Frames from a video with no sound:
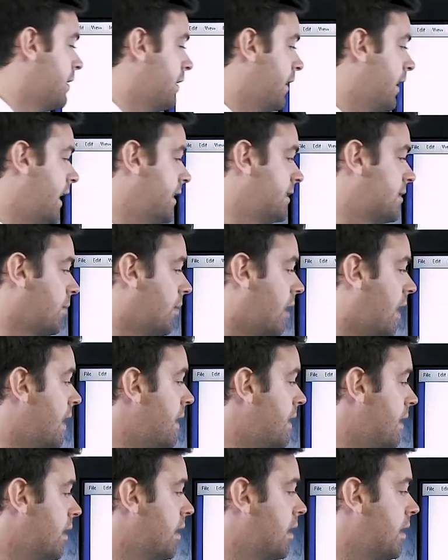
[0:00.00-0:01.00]
The letter
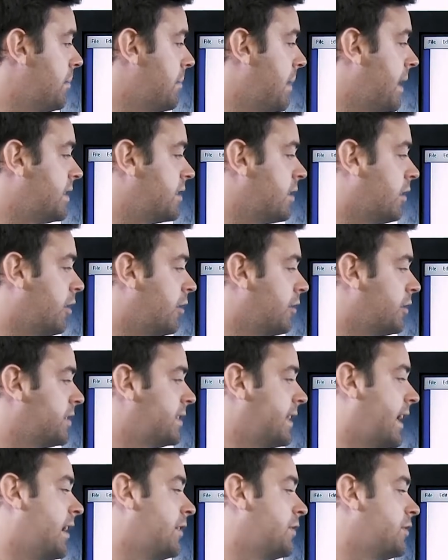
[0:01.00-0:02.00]
Y makes a long
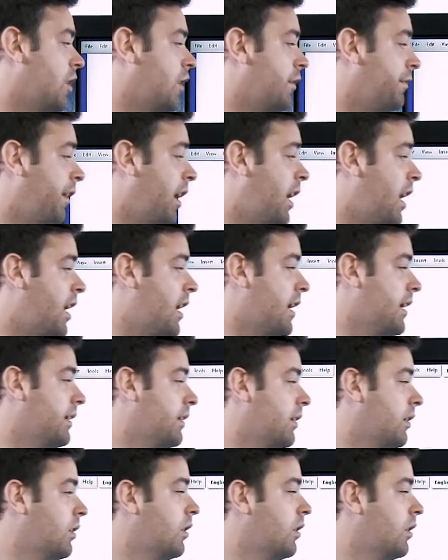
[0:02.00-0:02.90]
sound of I